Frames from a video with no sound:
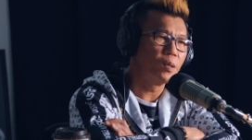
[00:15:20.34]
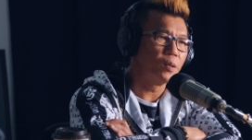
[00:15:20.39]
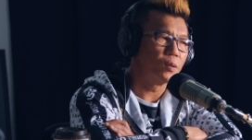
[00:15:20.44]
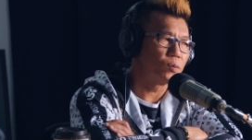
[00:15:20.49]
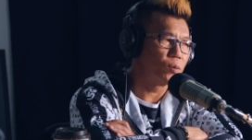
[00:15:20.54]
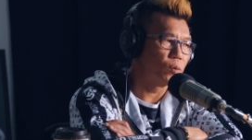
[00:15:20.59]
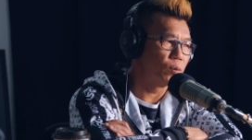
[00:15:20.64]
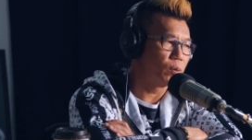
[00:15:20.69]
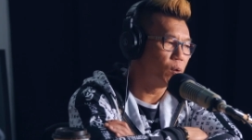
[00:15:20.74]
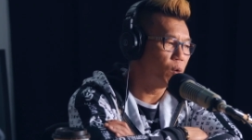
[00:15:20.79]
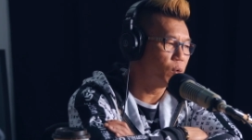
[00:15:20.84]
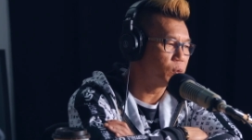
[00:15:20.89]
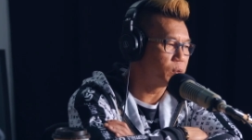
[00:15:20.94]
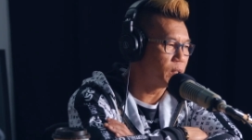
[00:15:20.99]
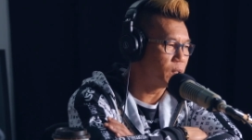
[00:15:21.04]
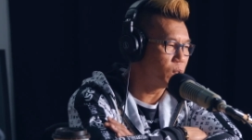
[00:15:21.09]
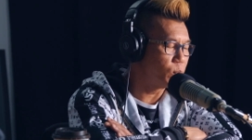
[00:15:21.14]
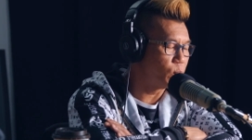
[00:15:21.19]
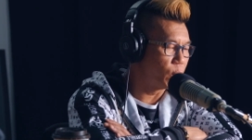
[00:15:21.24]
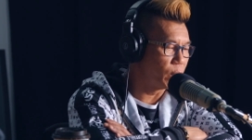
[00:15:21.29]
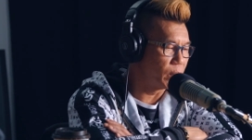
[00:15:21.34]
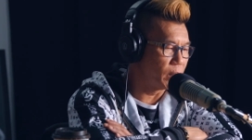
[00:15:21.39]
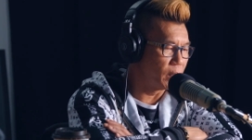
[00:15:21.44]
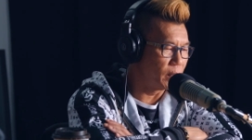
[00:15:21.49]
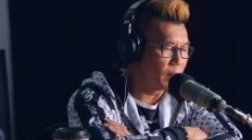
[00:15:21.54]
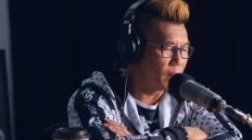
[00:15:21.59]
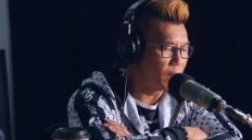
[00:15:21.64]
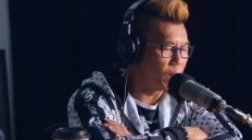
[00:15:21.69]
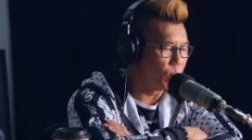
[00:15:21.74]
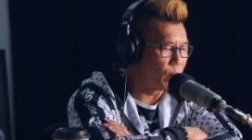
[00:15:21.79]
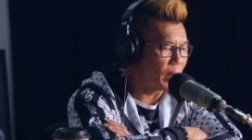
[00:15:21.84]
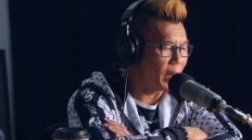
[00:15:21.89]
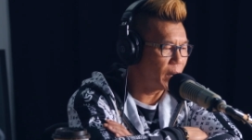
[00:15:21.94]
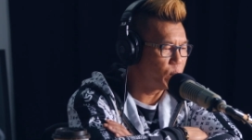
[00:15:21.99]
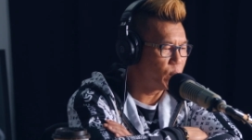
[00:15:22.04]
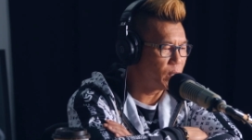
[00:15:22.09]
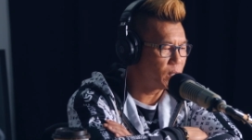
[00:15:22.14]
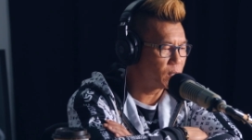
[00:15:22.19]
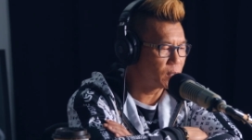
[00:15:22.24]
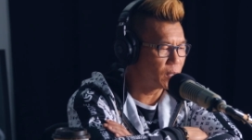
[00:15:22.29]
So the whole Singapore thing,
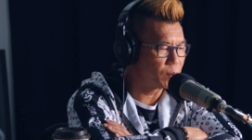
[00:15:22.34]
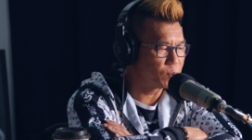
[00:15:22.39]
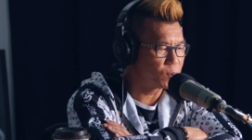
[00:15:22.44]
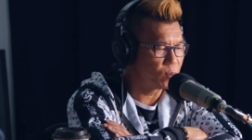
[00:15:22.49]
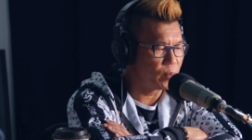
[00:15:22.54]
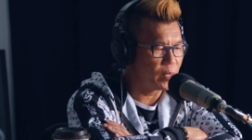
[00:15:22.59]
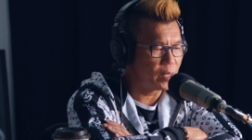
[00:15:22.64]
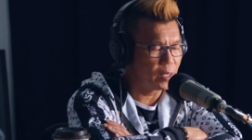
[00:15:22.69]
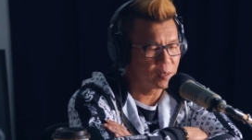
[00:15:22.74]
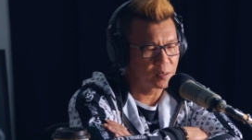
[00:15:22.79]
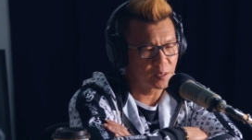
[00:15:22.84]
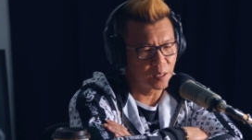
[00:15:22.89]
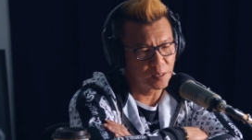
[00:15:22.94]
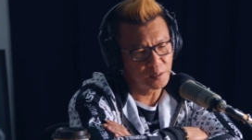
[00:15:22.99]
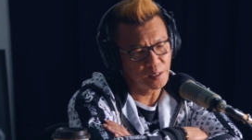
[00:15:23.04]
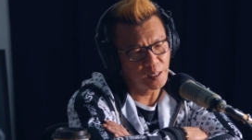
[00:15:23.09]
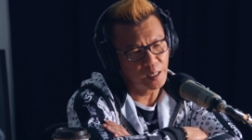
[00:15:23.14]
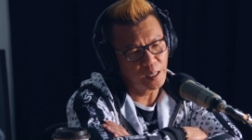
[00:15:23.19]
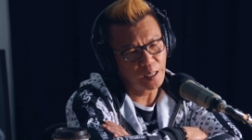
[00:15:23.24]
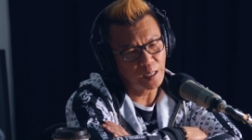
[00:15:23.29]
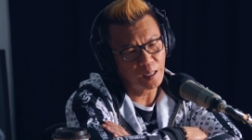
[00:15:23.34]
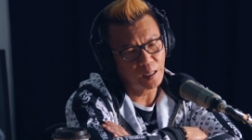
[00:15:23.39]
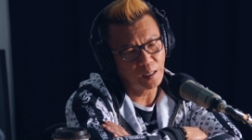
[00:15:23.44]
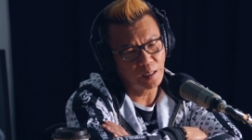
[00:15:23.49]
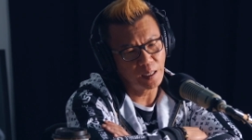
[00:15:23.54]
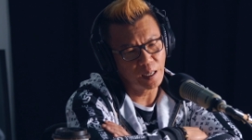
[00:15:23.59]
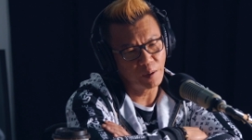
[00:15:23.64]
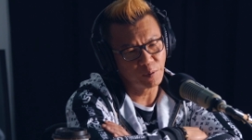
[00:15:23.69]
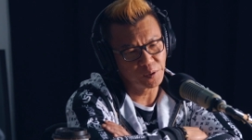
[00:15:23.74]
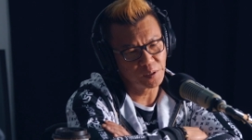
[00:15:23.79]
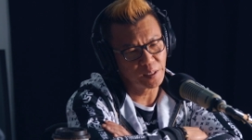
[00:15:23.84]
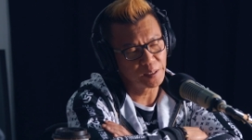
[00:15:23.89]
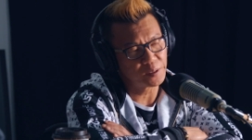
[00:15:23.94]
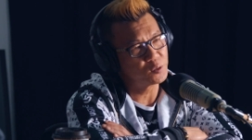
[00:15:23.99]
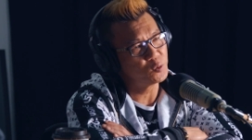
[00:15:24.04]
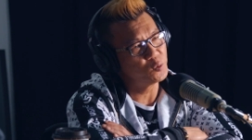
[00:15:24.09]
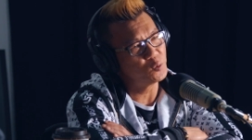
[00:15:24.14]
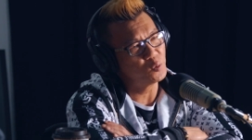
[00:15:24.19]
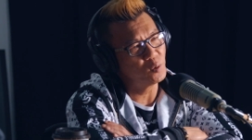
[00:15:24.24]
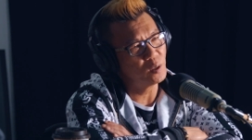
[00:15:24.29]
Brad reached up to me and said, "How would you
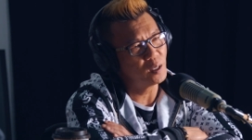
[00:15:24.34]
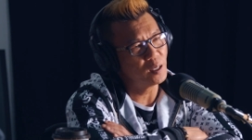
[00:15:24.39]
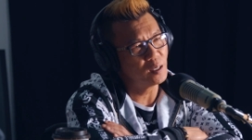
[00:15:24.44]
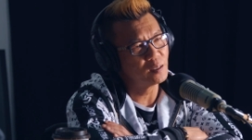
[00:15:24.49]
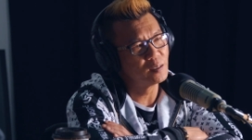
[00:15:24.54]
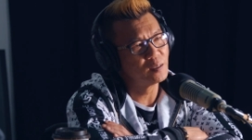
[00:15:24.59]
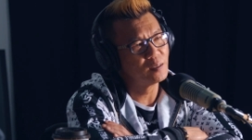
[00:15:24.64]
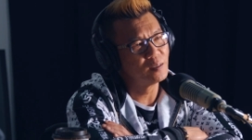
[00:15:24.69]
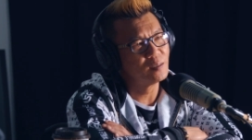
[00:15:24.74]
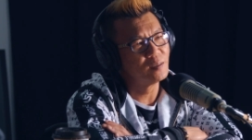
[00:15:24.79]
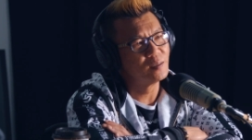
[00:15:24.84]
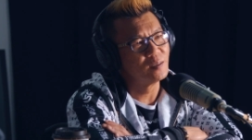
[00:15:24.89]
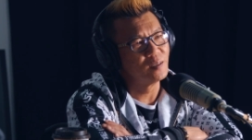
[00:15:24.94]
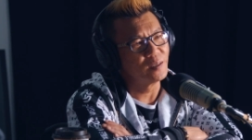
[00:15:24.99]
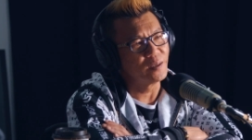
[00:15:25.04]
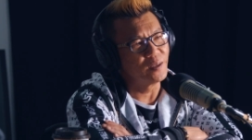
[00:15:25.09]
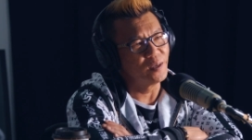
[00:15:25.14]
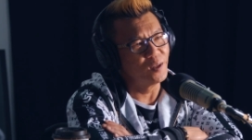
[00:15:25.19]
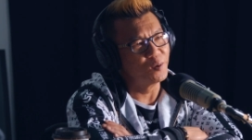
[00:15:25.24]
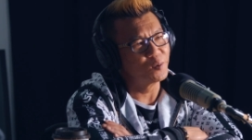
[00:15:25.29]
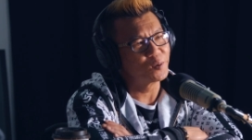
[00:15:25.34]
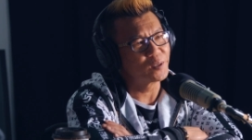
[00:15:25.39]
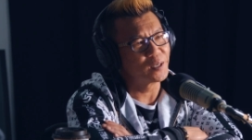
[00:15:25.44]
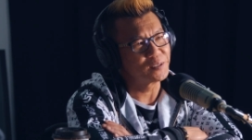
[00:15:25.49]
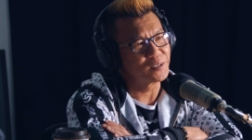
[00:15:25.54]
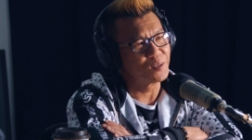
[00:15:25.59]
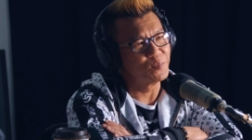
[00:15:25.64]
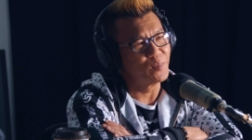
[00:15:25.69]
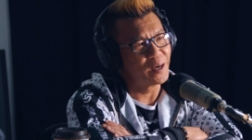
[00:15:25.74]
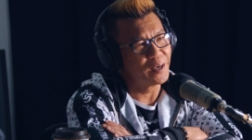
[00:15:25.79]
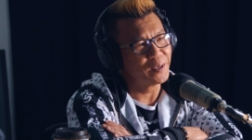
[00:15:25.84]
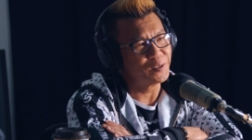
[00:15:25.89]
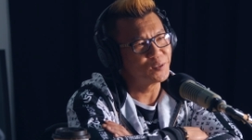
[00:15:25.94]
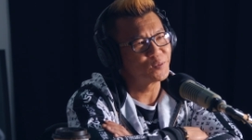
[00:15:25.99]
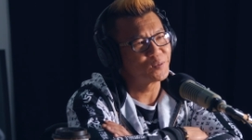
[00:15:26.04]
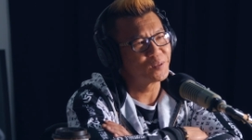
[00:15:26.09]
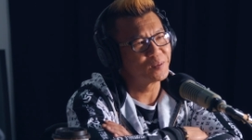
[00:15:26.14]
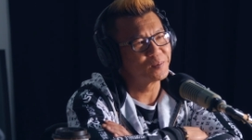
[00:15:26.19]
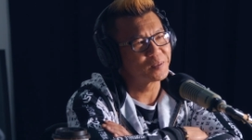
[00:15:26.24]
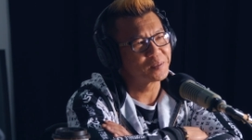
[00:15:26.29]
like to,
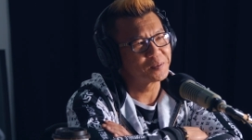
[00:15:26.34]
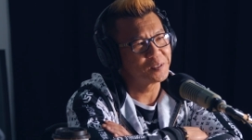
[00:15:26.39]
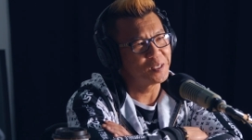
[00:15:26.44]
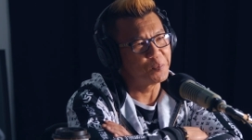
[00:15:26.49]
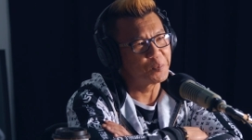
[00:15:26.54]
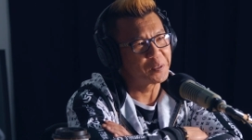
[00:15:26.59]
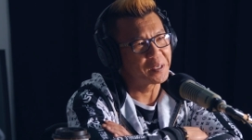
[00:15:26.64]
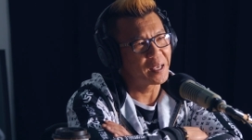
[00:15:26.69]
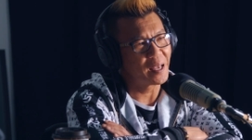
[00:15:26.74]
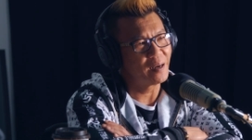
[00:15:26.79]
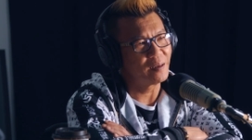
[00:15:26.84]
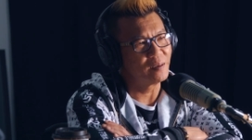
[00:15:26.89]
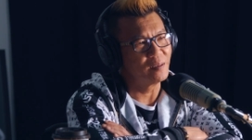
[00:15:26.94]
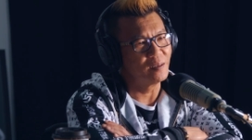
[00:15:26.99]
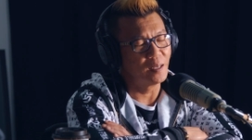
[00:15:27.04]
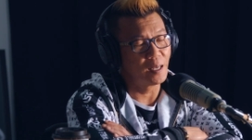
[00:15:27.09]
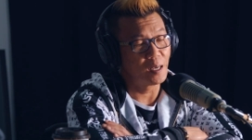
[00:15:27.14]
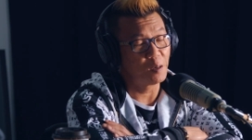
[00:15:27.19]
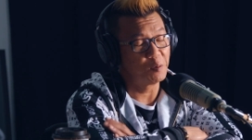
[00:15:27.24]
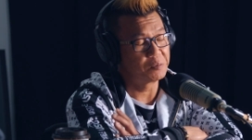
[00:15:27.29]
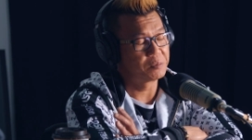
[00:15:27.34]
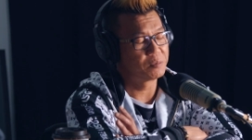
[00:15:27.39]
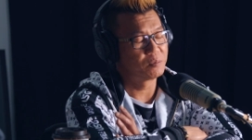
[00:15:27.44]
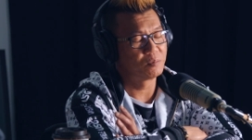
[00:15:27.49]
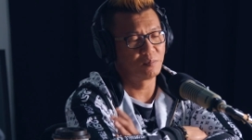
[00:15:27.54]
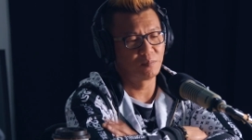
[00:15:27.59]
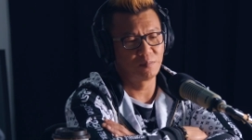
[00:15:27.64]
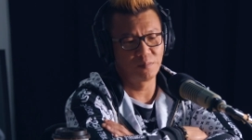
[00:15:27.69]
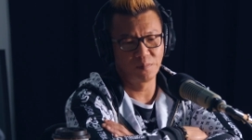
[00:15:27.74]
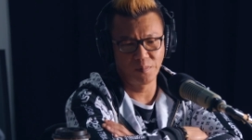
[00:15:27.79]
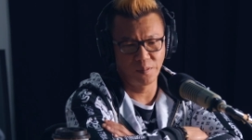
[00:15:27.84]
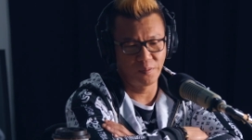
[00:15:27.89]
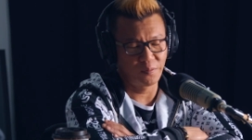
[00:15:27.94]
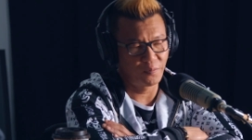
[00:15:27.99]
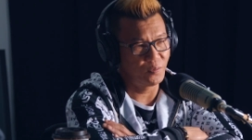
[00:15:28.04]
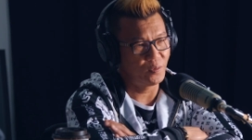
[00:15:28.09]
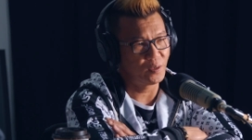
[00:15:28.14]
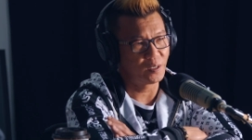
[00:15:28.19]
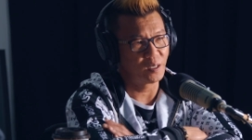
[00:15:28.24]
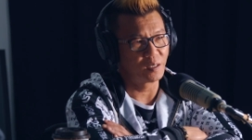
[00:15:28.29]
customize Team Canada?" I was
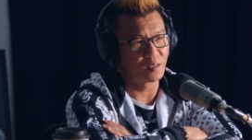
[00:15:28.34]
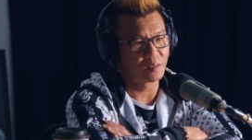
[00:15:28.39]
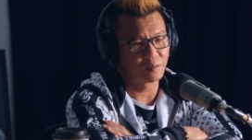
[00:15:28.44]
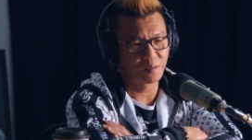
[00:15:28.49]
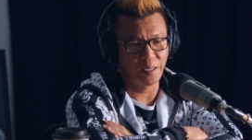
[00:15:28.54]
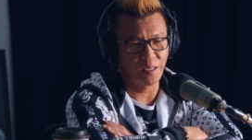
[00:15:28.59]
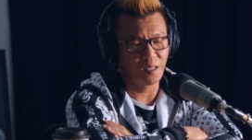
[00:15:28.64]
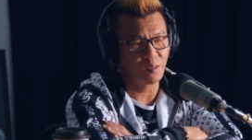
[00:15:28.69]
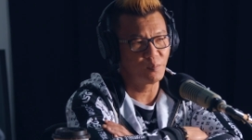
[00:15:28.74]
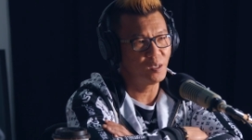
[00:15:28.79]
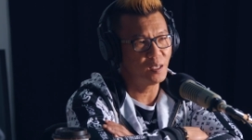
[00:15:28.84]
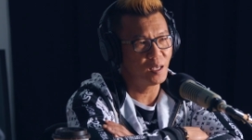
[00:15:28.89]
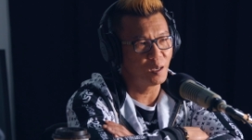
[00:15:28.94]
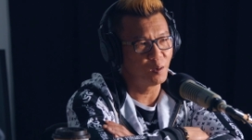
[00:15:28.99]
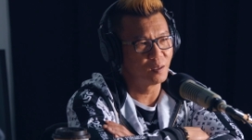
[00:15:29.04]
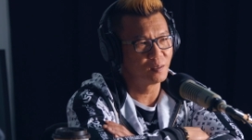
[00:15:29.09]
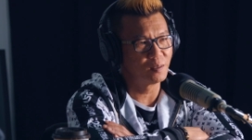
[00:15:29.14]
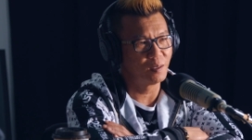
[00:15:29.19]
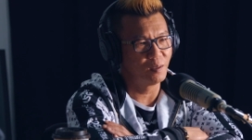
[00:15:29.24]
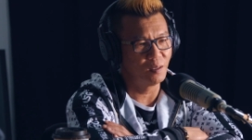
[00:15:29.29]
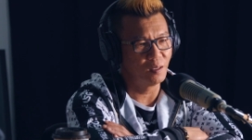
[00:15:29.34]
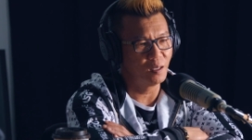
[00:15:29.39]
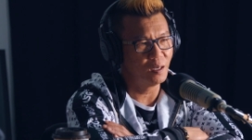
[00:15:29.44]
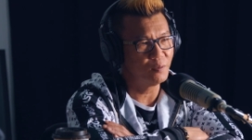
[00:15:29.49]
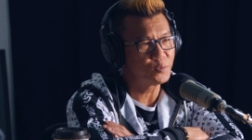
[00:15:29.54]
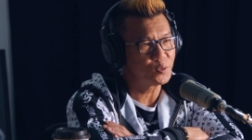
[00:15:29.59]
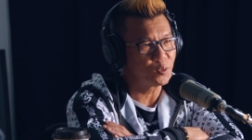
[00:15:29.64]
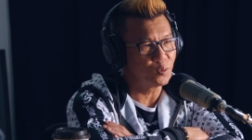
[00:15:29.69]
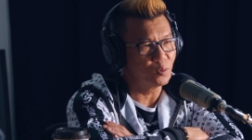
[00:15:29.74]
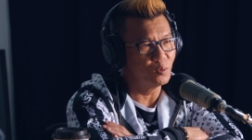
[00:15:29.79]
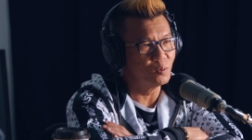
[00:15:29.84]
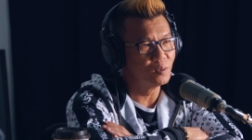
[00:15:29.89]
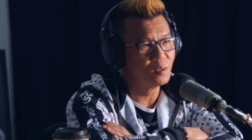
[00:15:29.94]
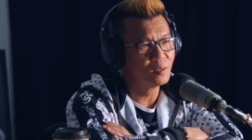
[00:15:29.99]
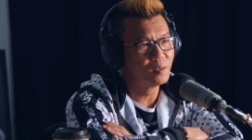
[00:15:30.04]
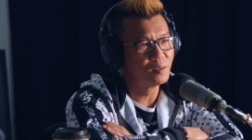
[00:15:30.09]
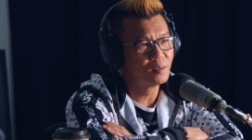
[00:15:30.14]
friggin' kidding me. I'd love to.